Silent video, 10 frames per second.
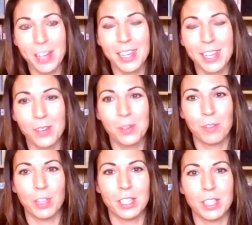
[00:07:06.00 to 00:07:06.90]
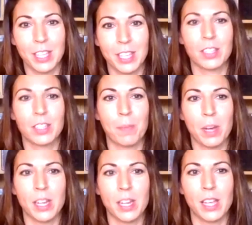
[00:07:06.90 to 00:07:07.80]
all of these things,
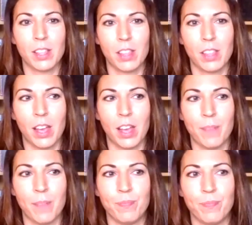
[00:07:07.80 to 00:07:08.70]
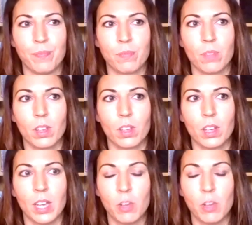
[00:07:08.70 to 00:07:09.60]
combining
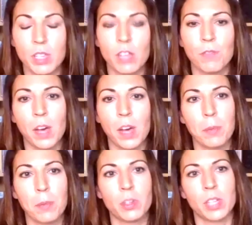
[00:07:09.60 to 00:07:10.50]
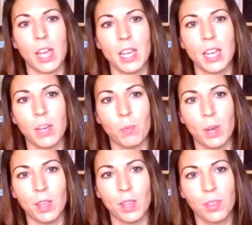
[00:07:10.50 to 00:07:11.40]
increasing your fiber intake
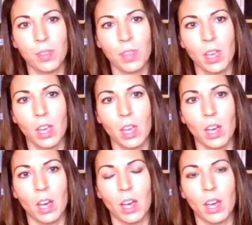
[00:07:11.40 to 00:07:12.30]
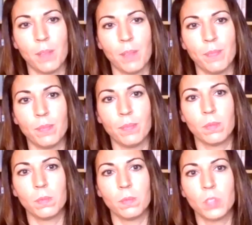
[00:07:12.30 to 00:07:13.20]
with
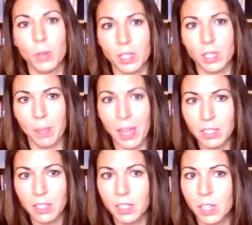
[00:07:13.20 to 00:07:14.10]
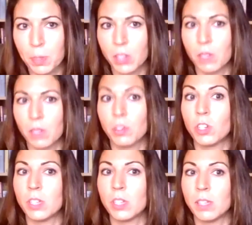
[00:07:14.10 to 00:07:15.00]
doing some exercise because it
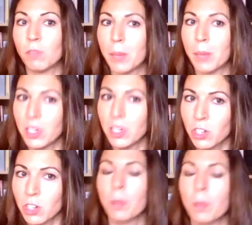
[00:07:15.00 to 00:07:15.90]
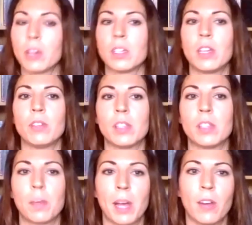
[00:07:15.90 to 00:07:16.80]
reduces inflammation, not because it uses
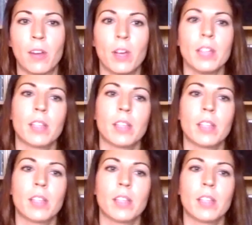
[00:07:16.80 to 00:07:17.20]
up calories,